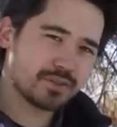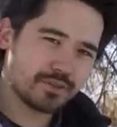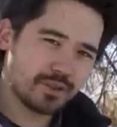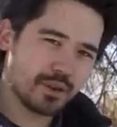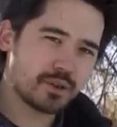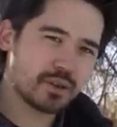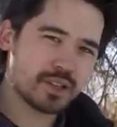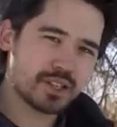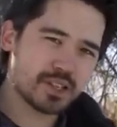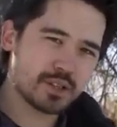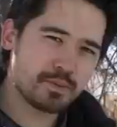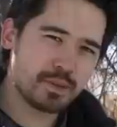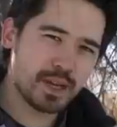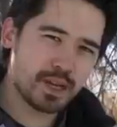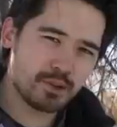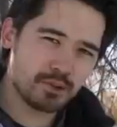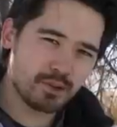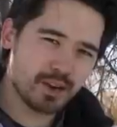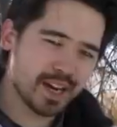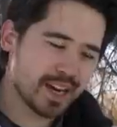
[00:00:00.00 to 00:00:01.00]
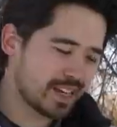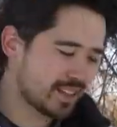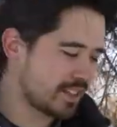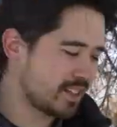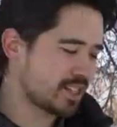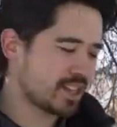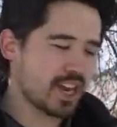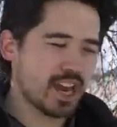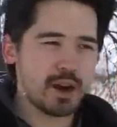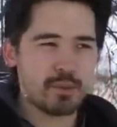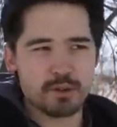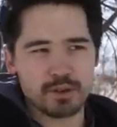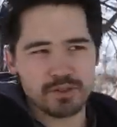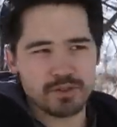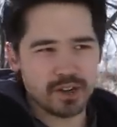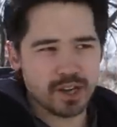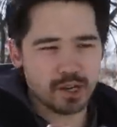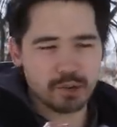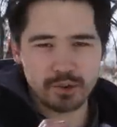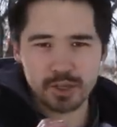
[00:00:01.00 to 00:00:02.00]
focus speed right. This camera is
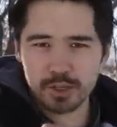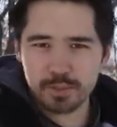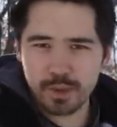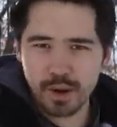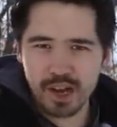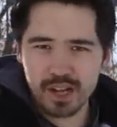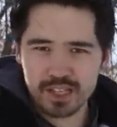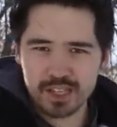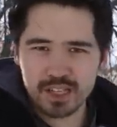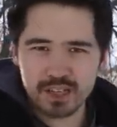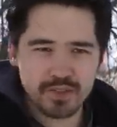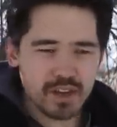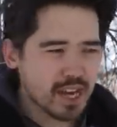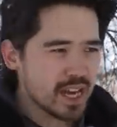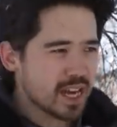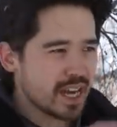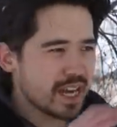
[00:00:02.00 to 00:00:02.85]
very responsive.